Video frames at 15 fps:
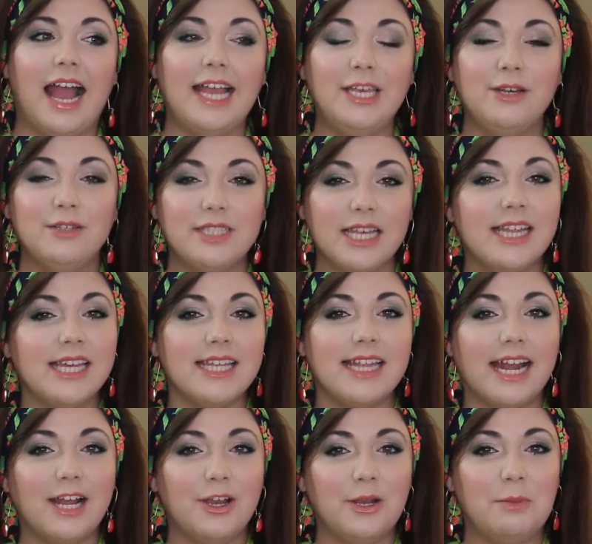I used to think
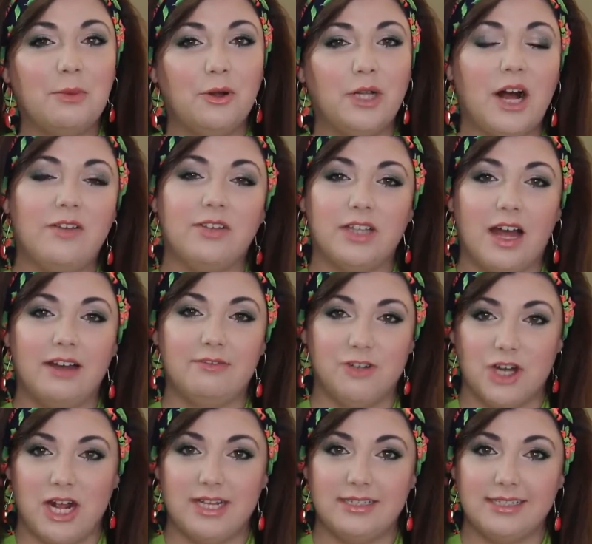that I couldn't pull off a lot of
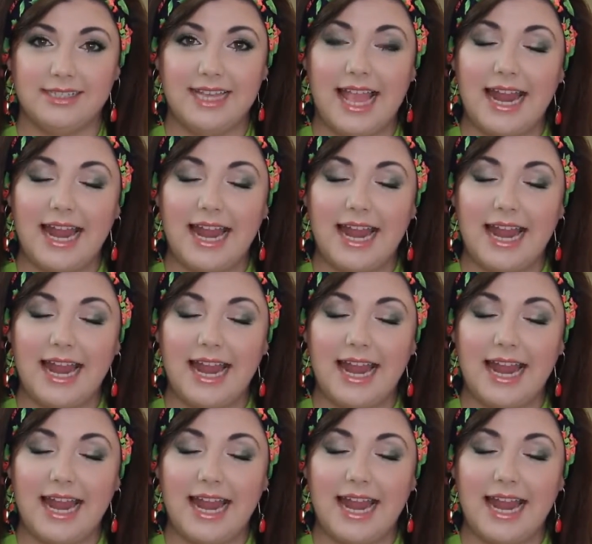trends,